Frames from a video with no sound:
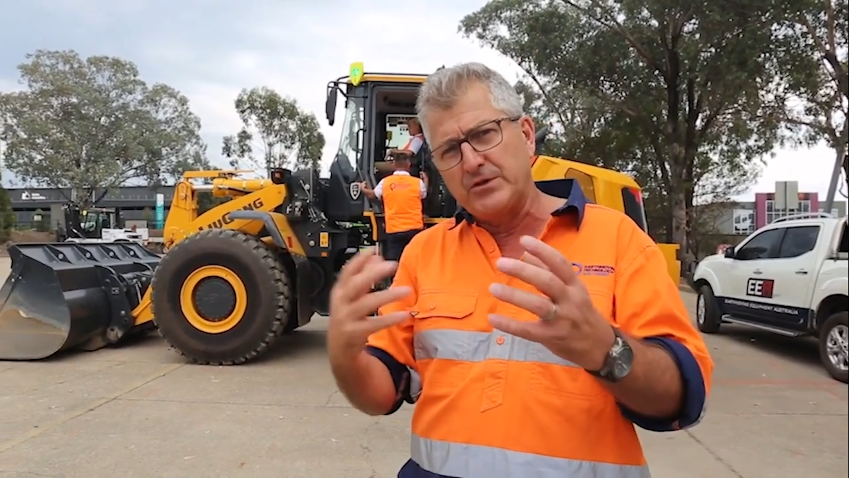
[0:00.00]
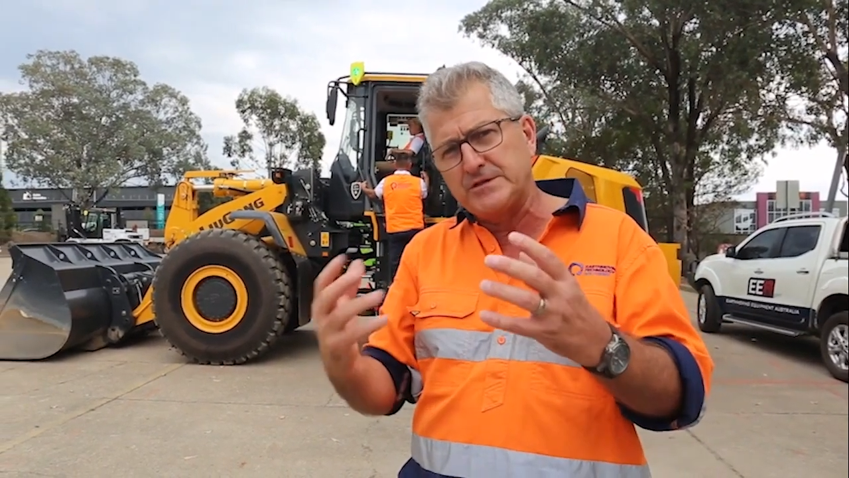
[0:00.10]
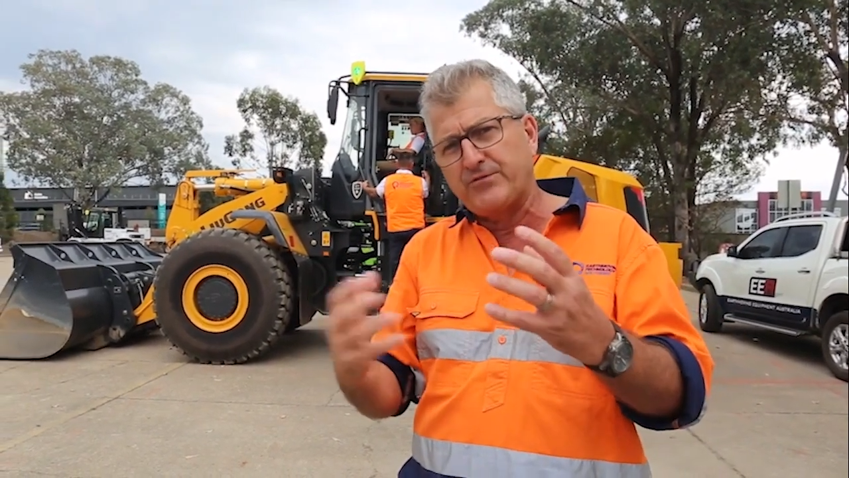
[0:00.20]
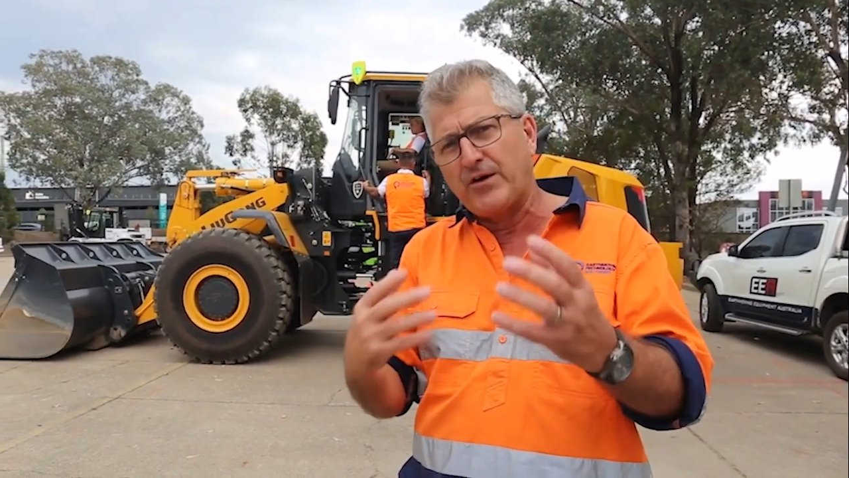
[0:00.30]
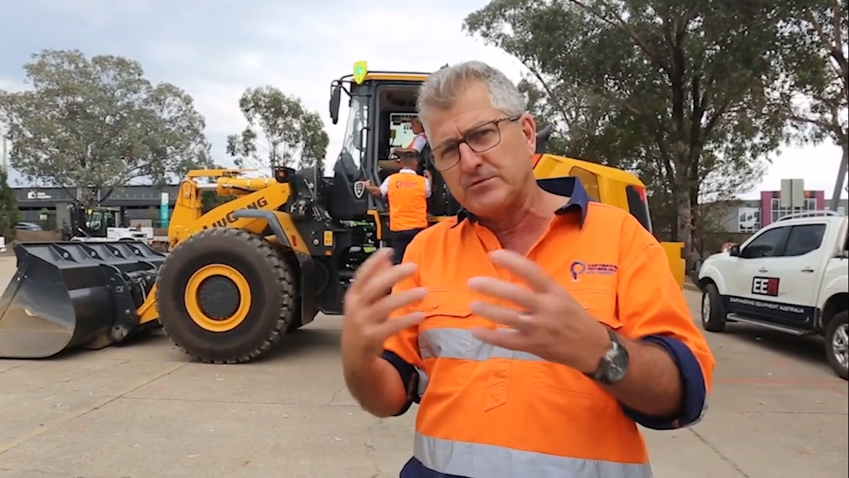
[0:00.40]

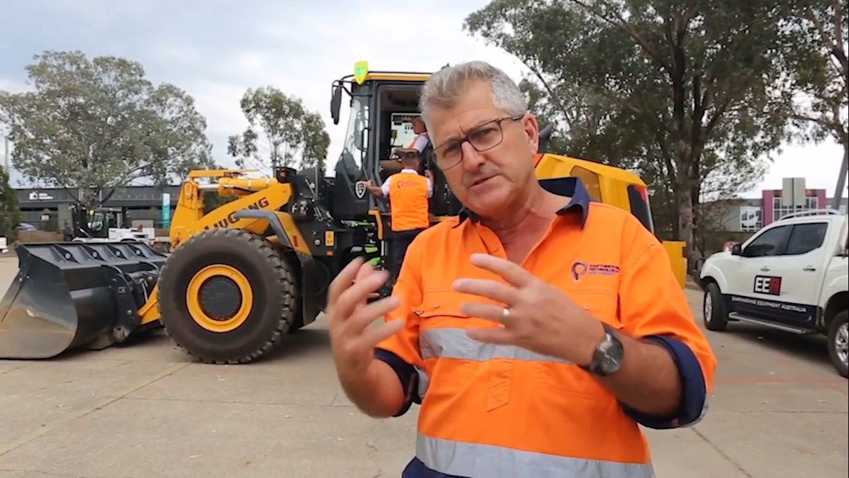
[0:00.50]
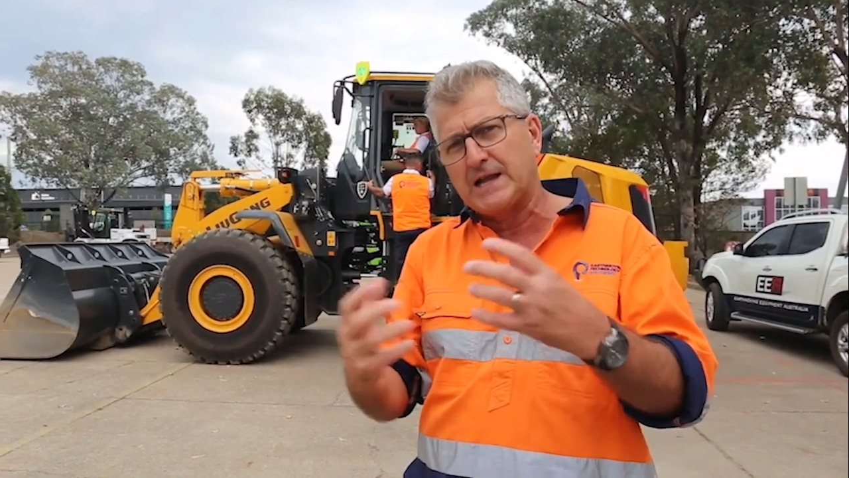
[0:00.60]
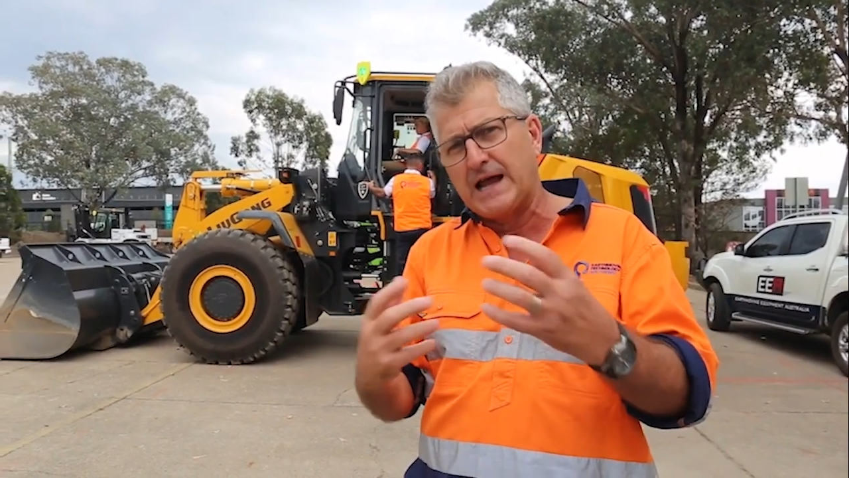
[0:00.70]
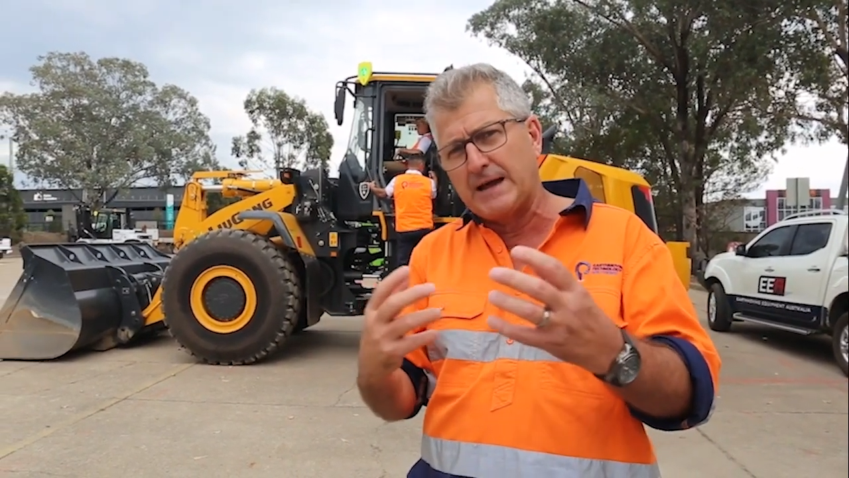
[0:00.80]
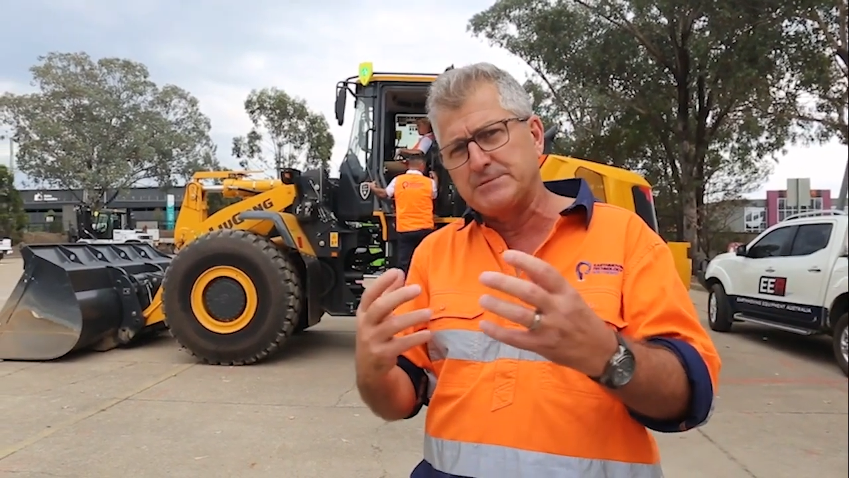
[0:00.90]
these false
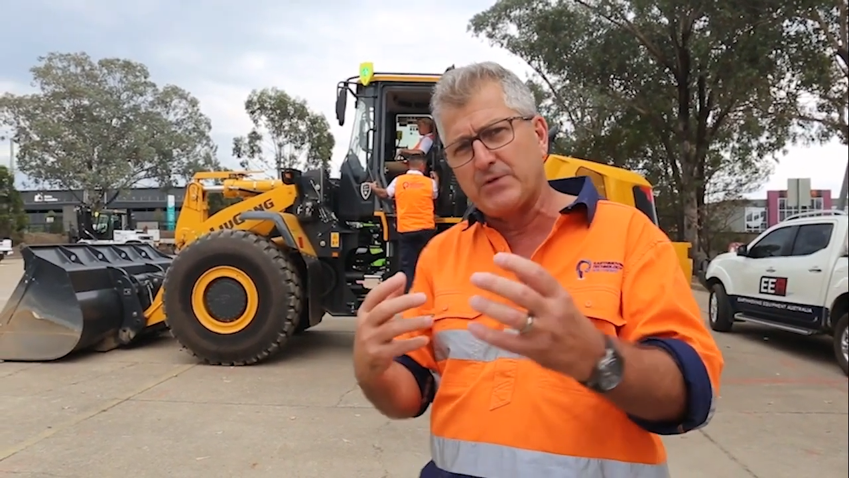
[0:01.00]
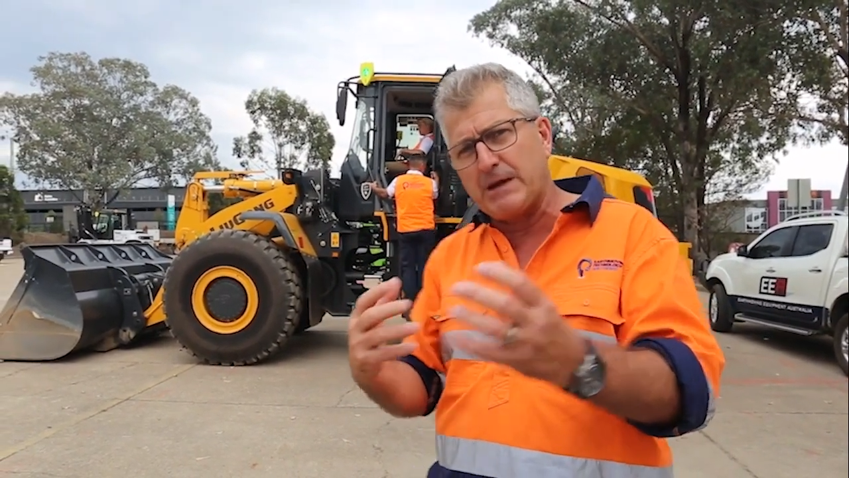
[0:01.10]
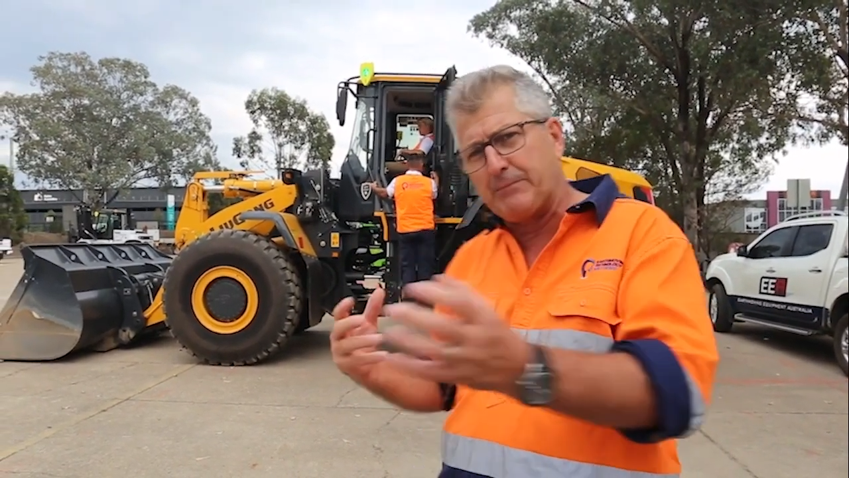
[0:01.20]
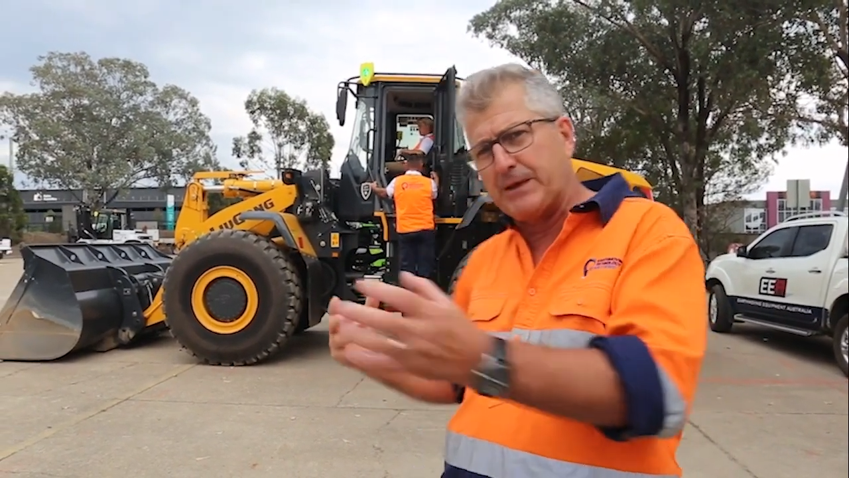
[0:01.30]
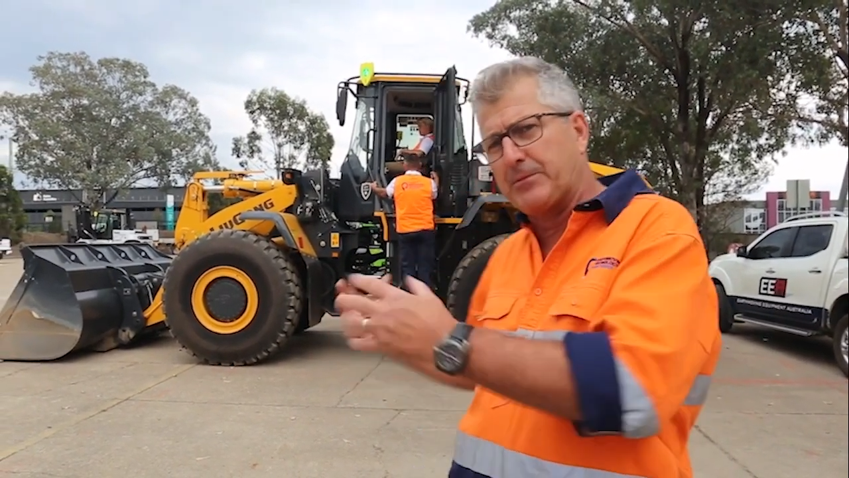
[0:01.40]
alarms
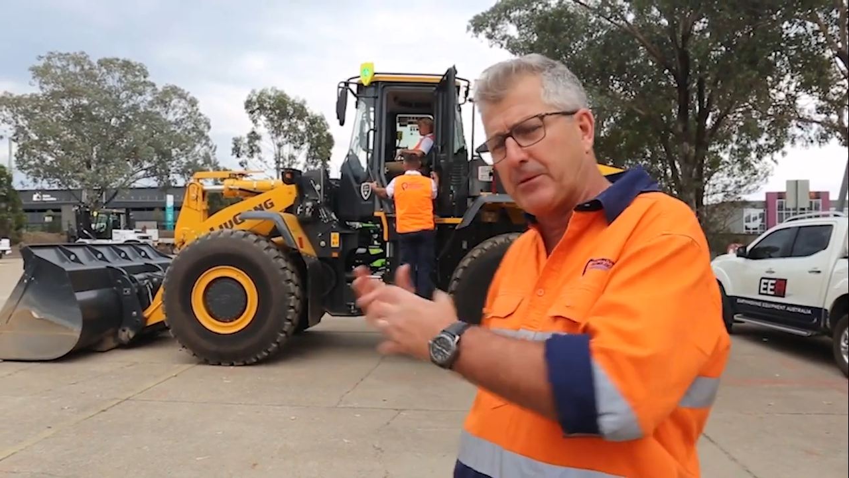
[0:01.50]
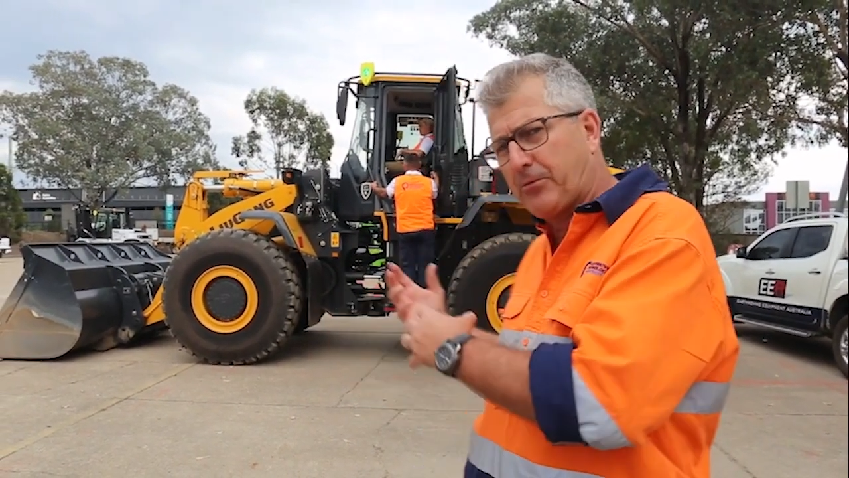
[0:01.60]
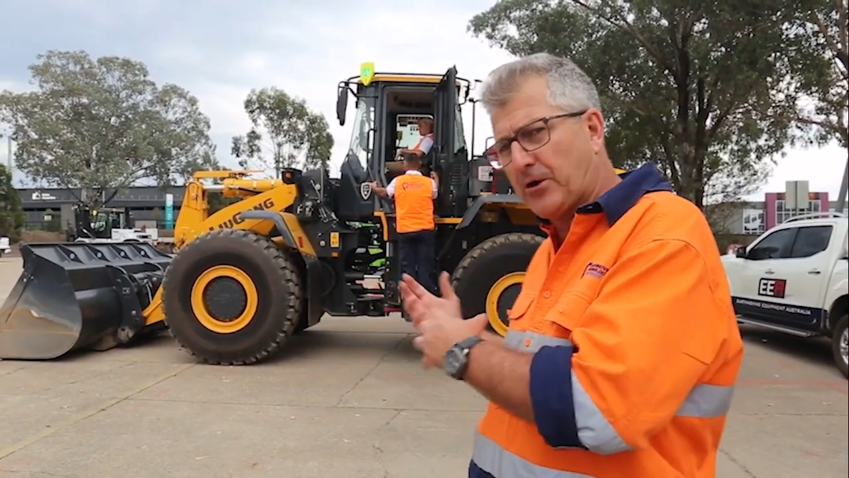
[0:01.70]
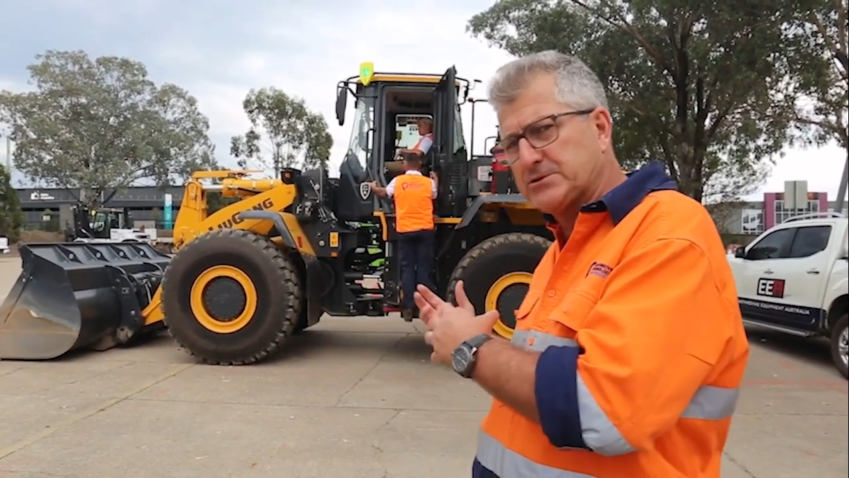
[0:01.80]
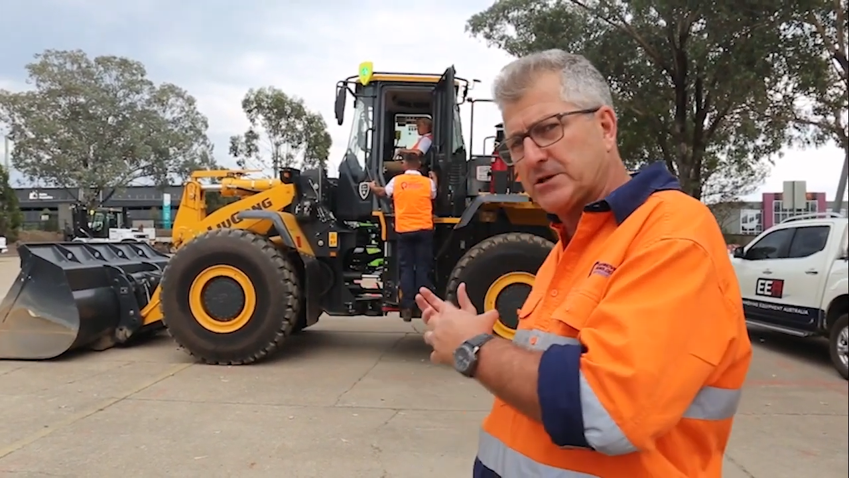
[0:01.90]
around people
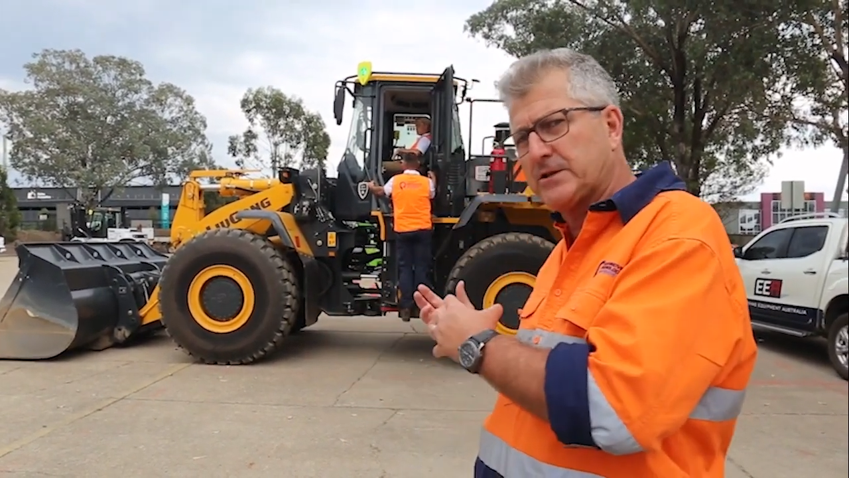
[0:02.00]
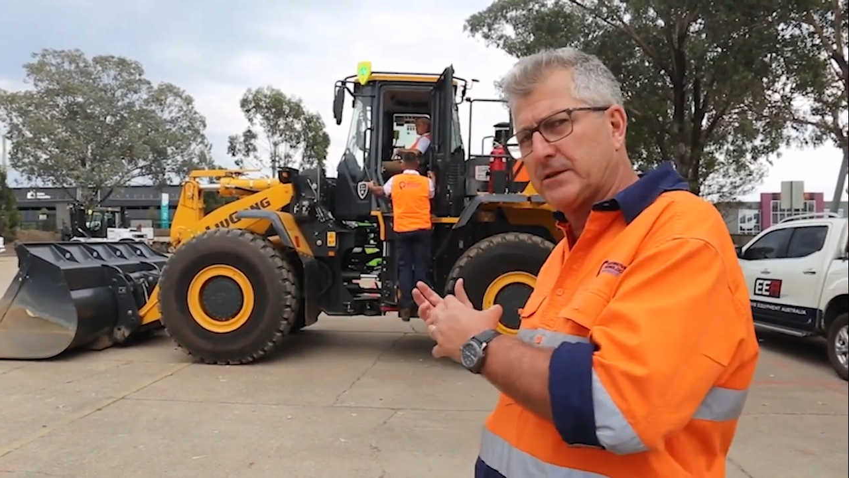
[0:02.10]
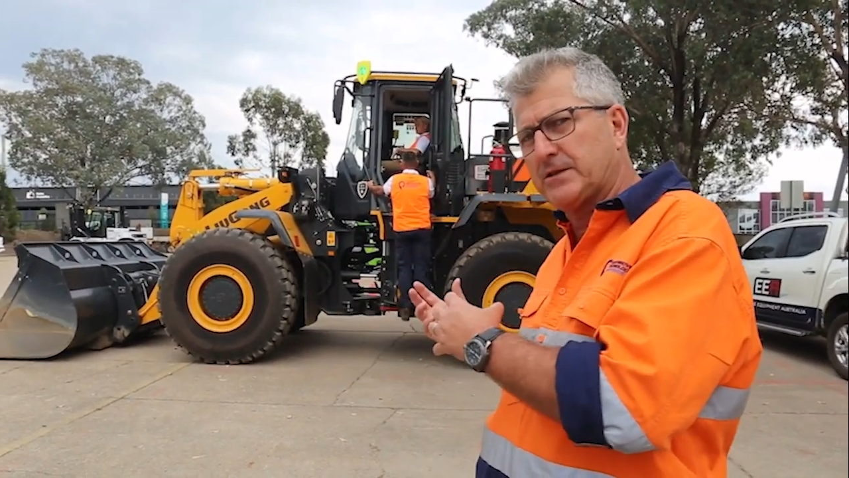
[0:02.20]
approaching